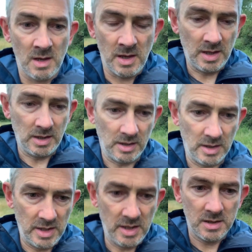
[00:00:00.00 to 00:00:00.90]

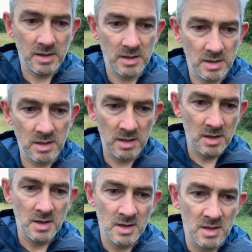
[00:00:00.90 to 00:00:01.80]
I'll
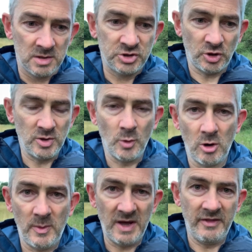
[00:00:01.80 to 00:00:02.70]
show you more
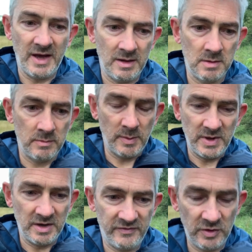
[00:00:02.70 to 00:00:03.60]
about that maybe in
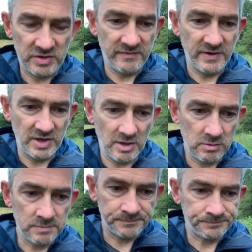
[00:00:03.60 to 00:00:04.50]
a future video.
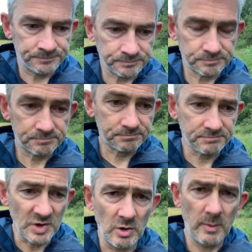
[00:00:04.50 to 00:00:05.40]

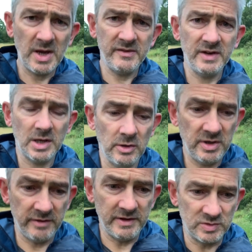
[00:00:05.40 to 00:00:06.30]
I might even include it
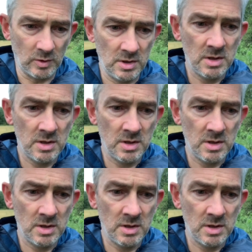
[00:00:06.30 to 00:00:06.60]
in this one.